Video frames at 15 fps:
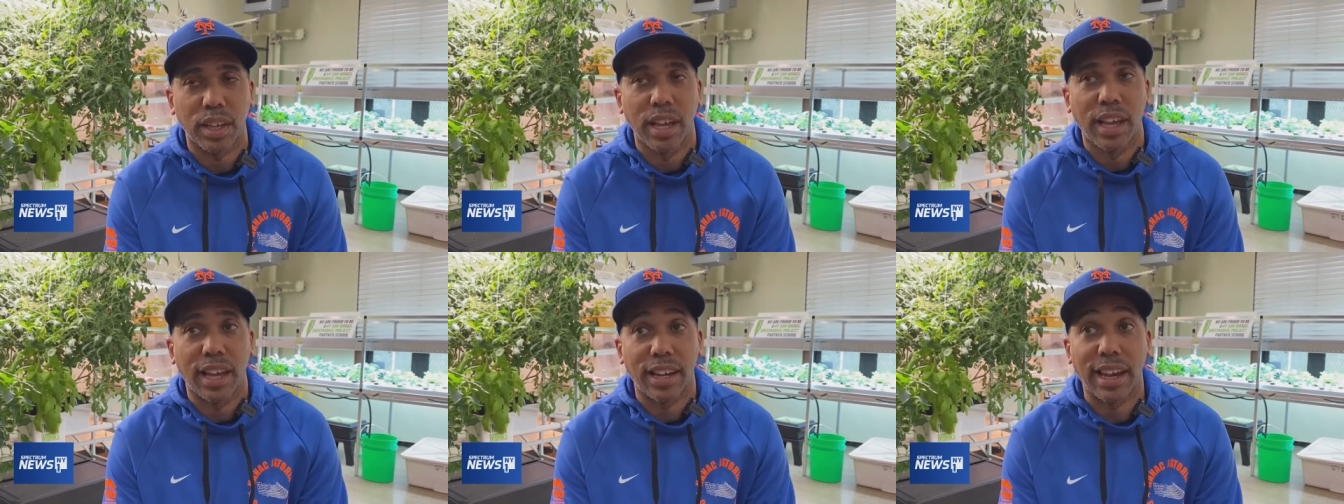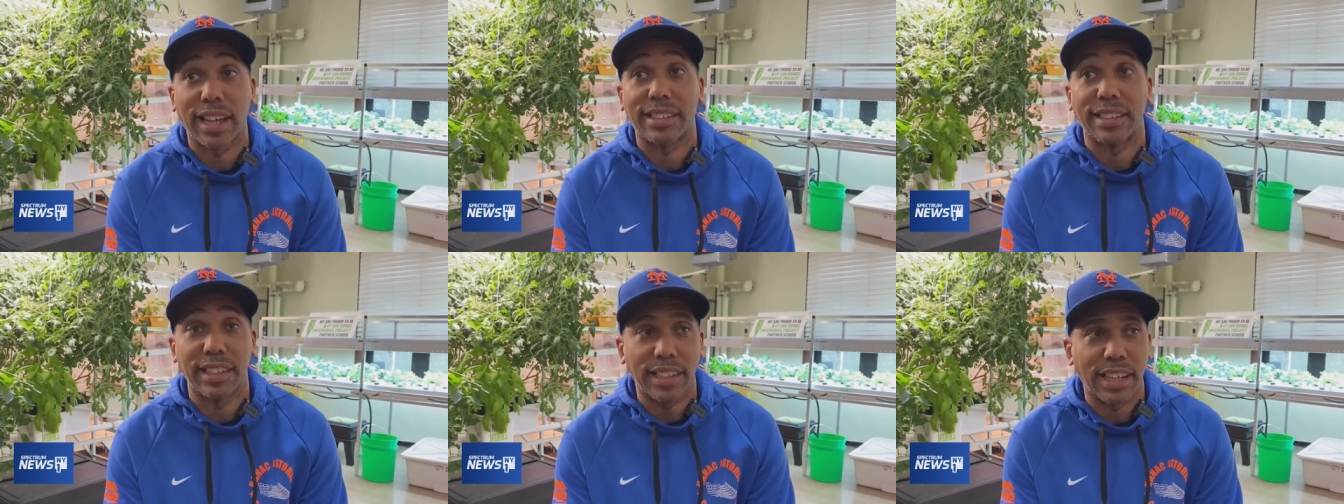and
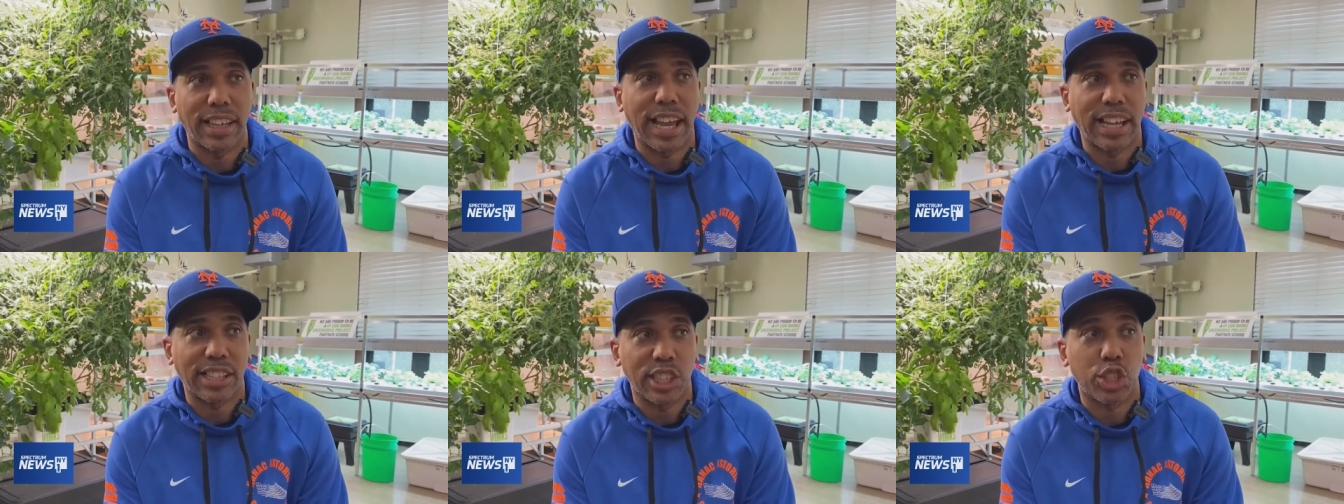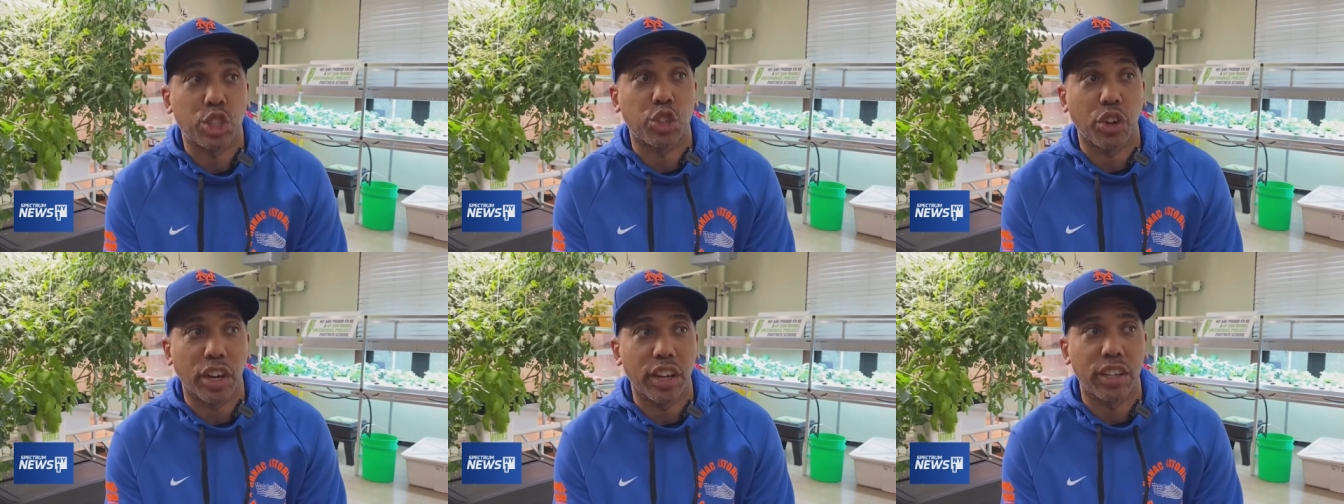actually it actually
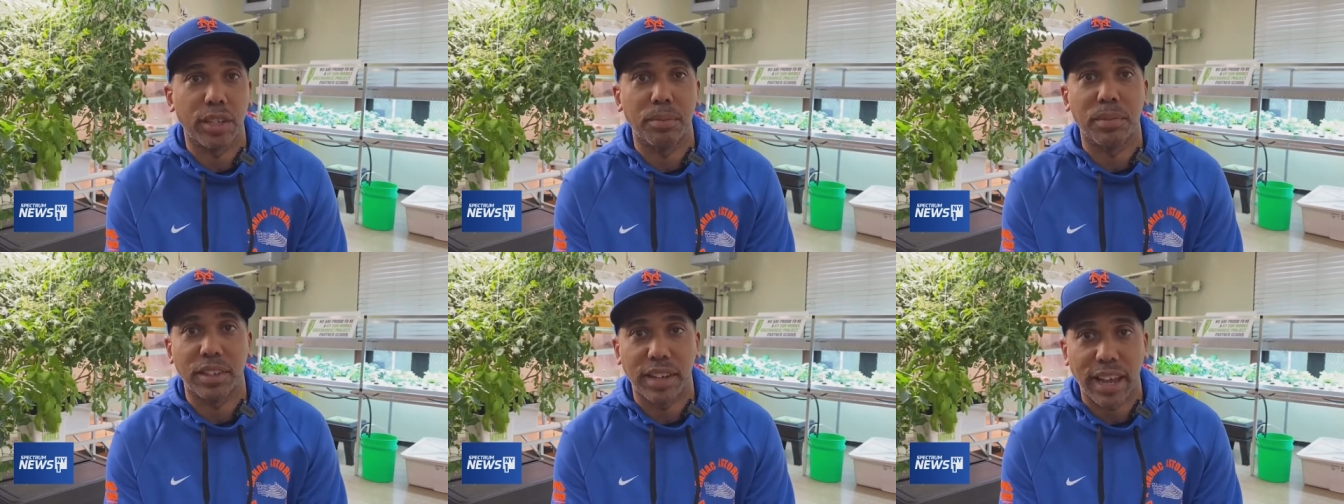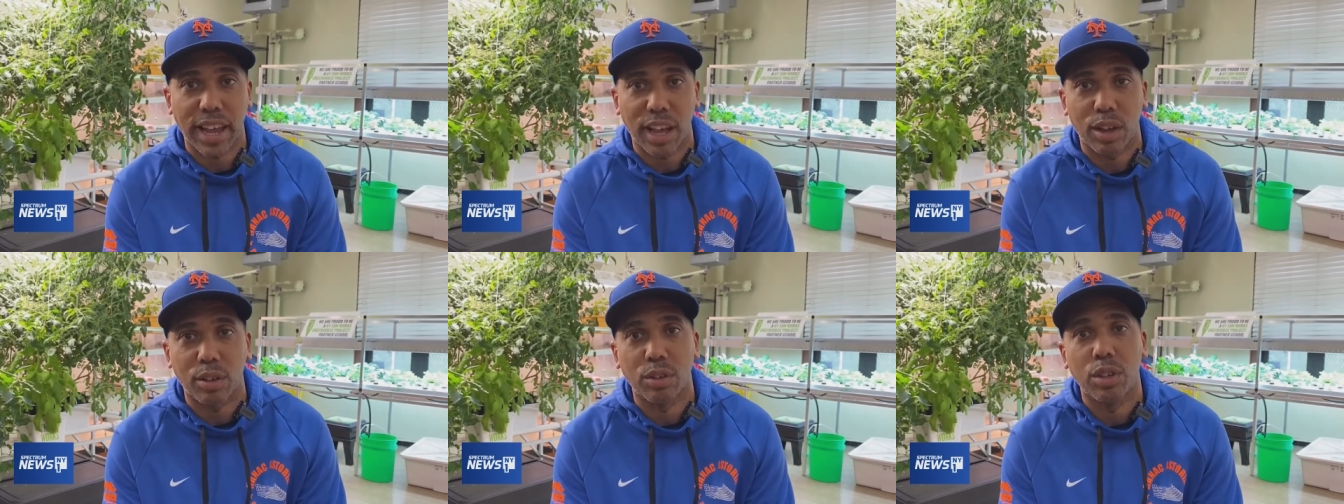triggered them to
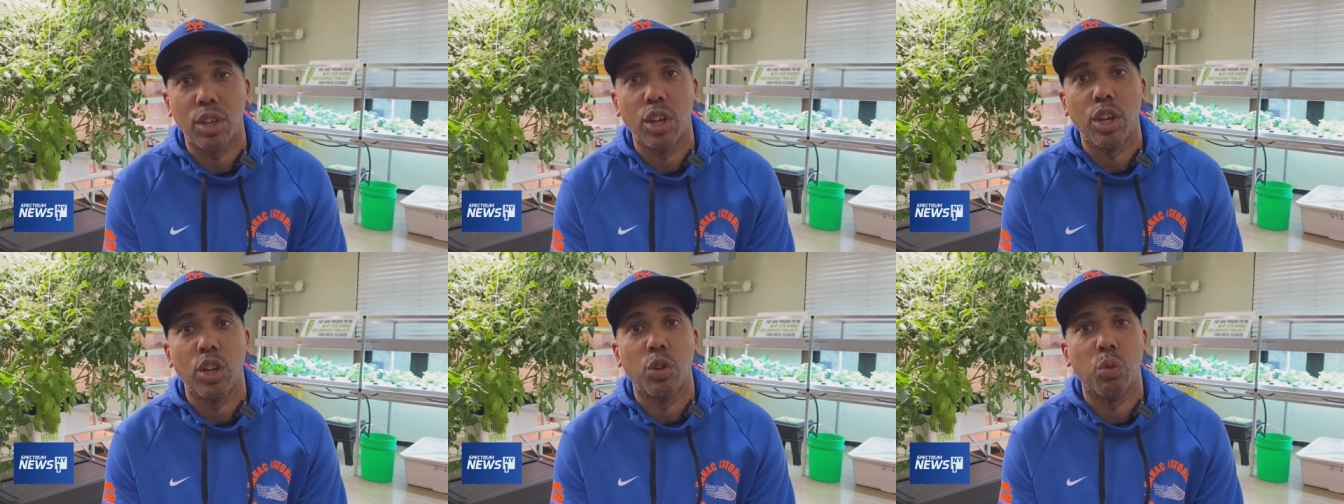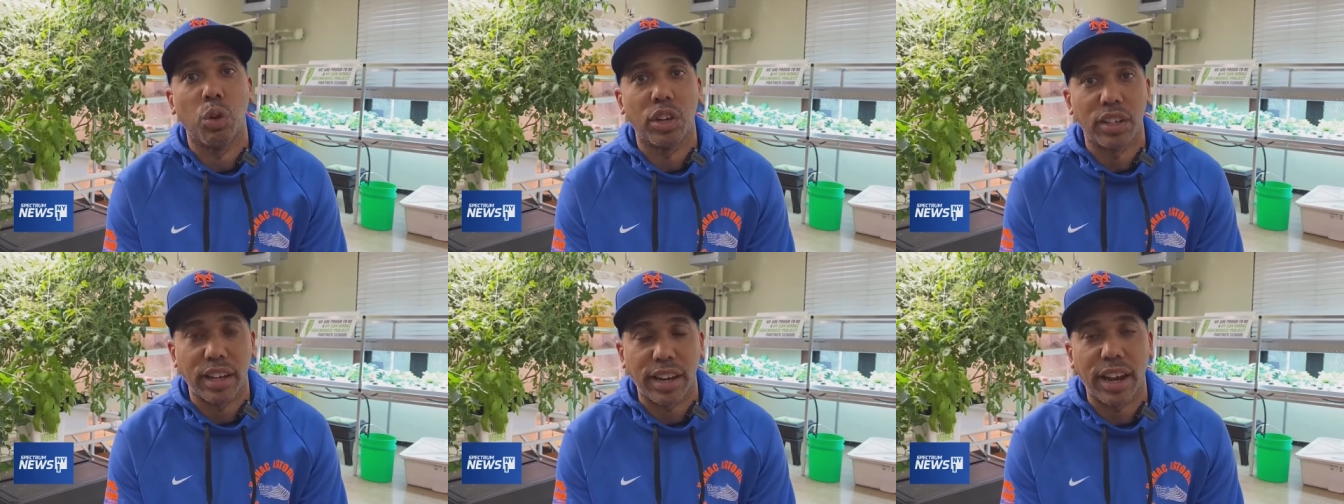now Wanted
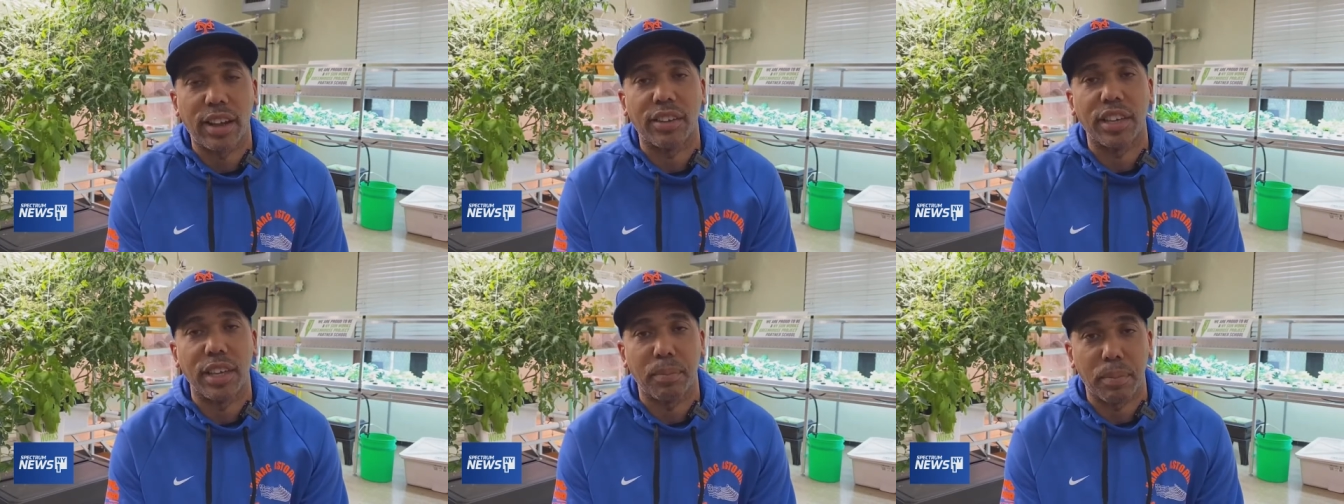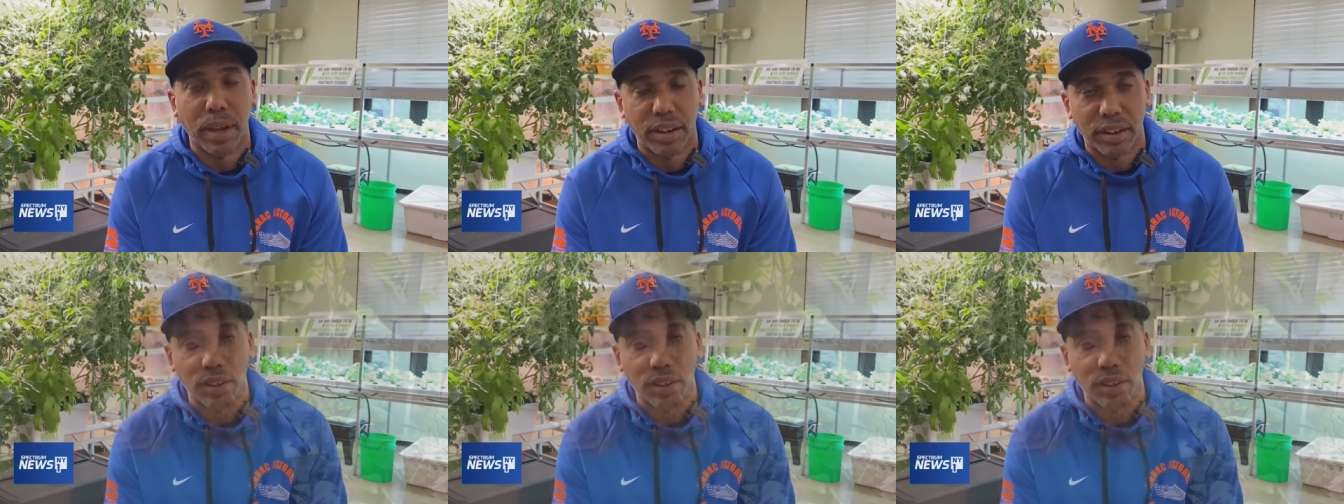to now eat better.